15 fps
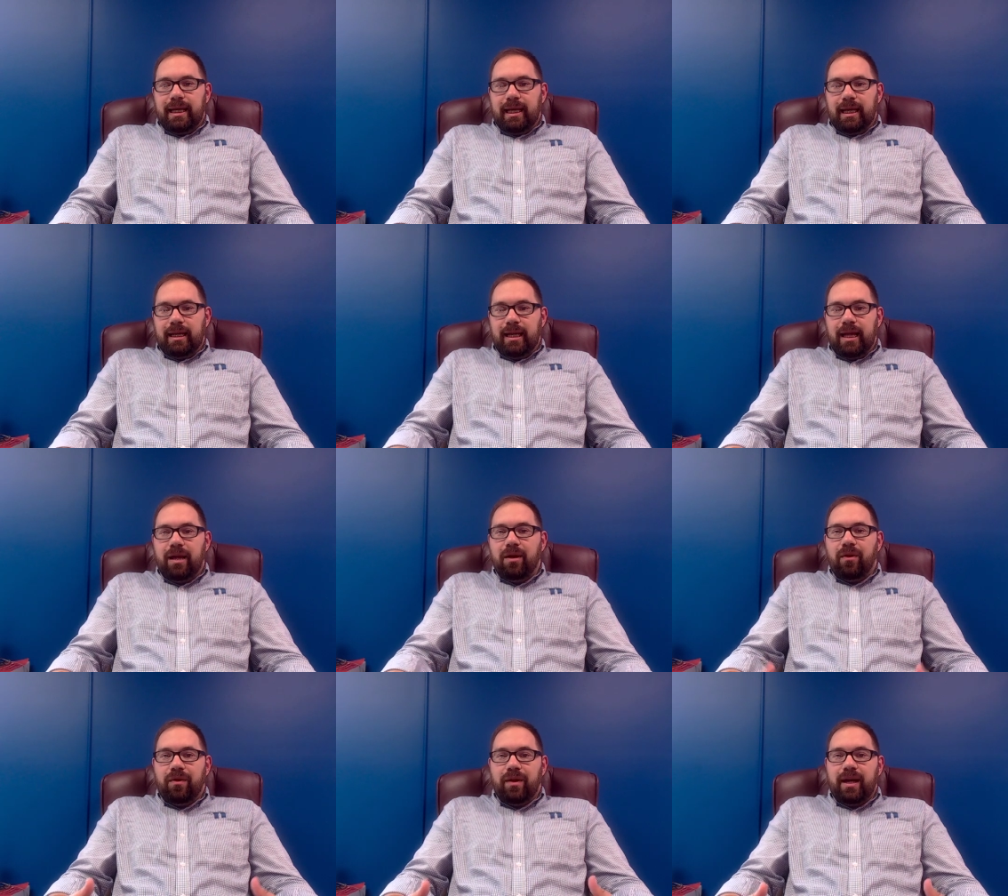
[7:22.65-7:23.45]
in
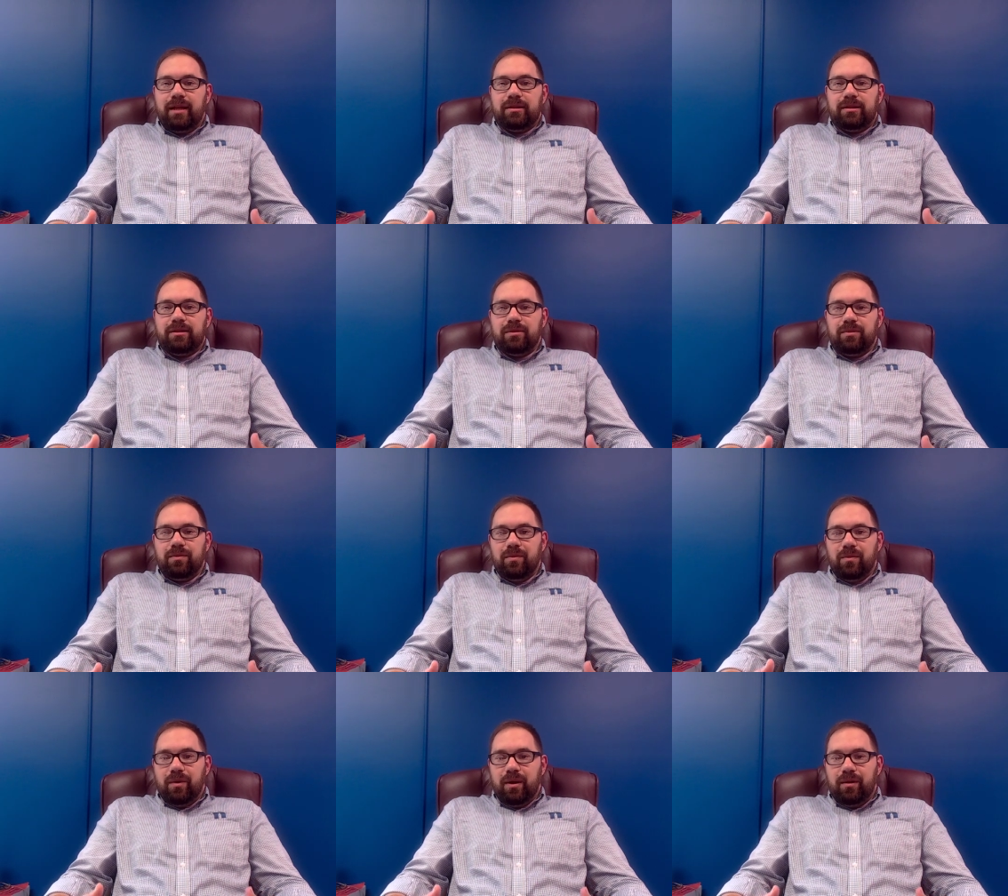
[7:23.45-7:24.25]
hell. That's
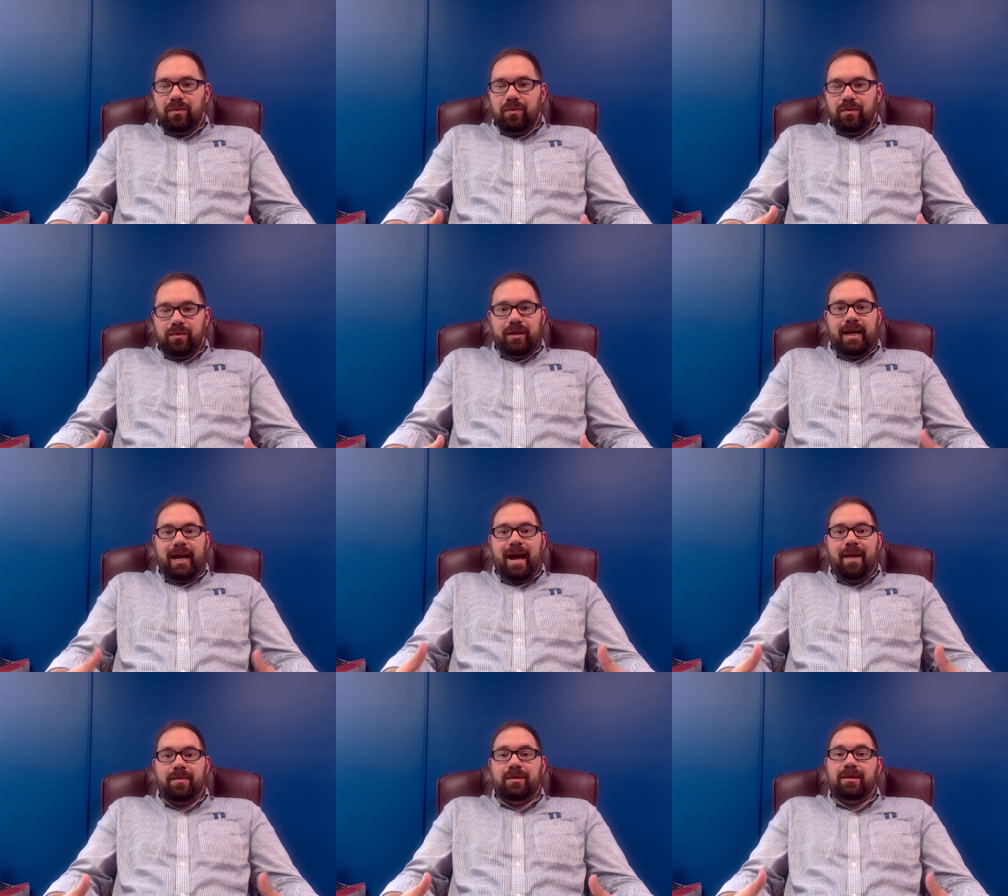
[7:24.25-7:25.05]
what would
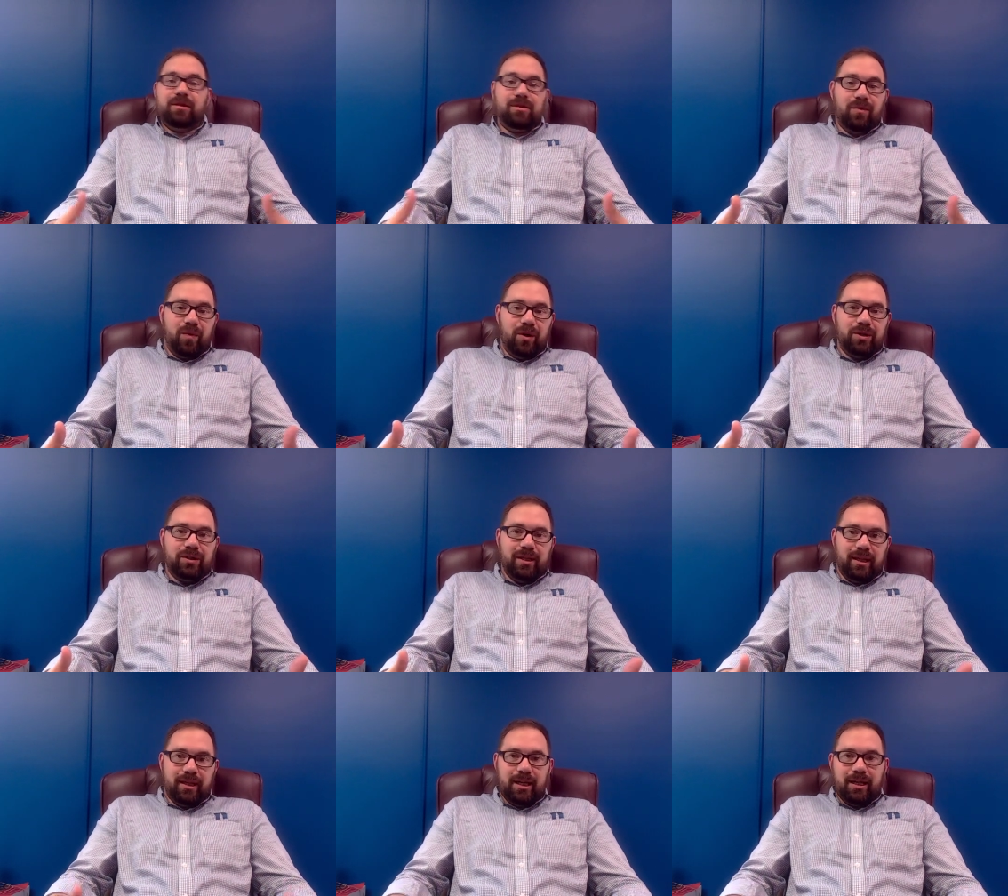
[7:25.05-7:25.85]
happen. That's the worst
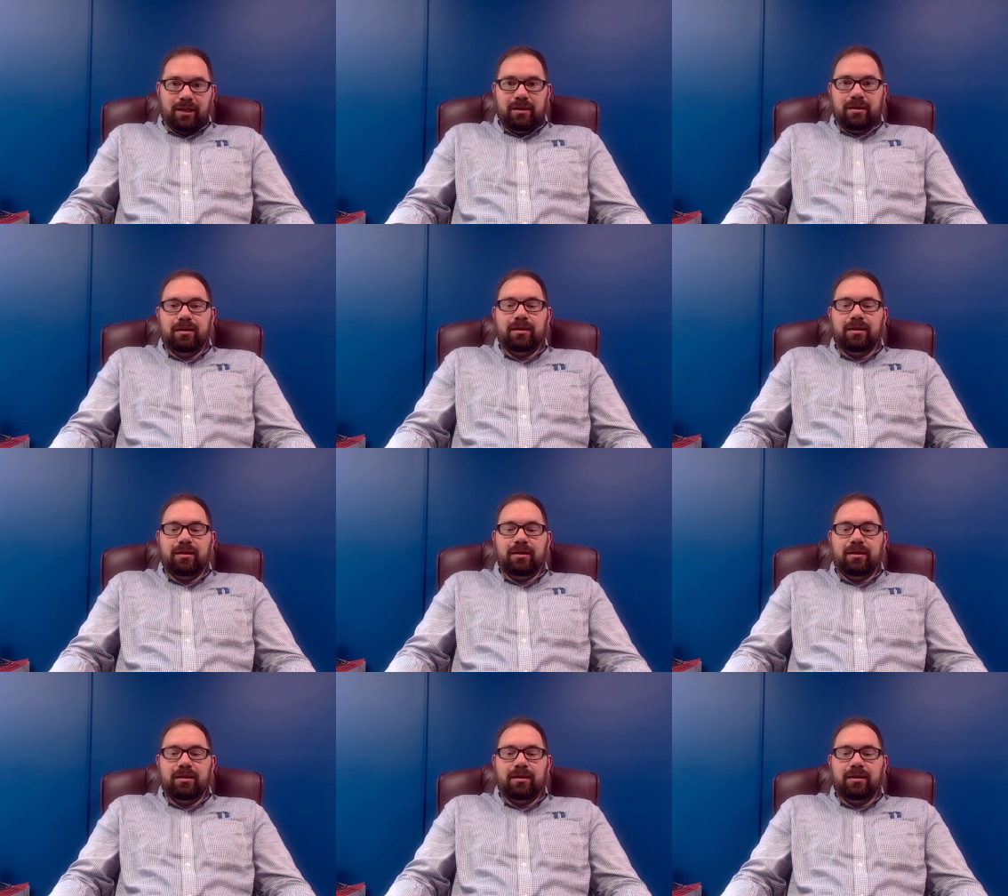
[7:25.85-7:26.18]
thing that could